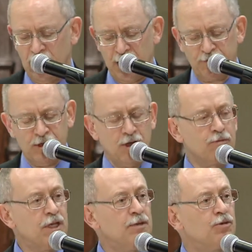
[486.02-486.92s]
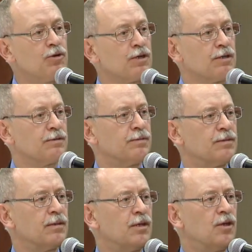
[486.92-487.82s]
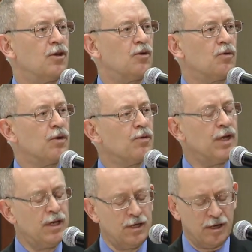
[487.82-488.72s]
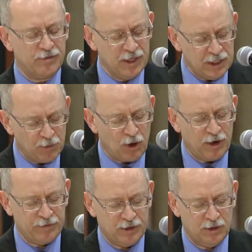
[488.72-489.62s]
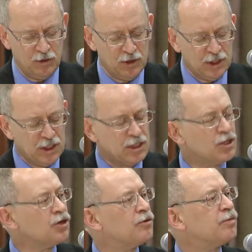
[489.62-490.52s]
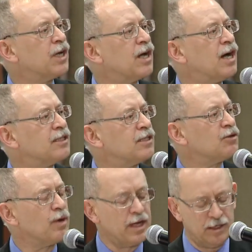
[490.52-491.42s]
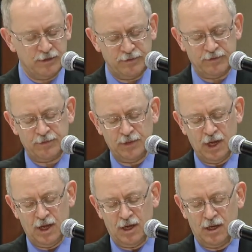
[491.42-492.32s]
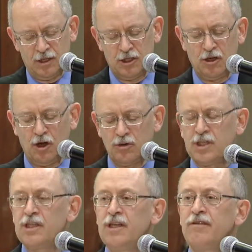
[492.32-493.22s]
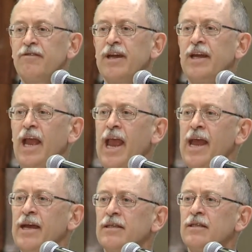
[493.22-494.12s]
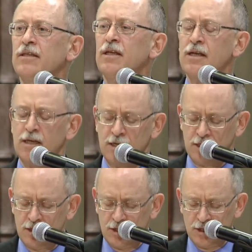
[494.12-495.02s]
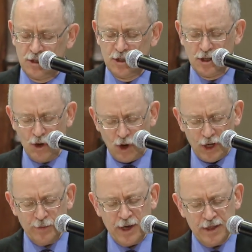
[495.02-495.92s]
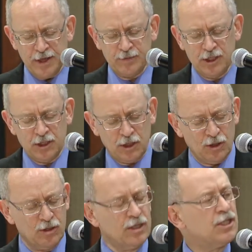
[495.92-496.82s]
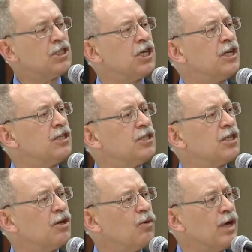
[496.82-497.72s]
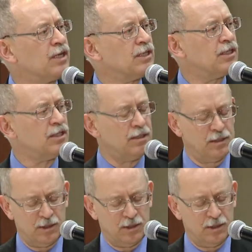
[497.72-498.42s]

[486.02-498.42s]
Every Yom Kippur, we read of this prophet who was disturbed by God's directive to go to Nineveh and to call upon them to turn and change their ways.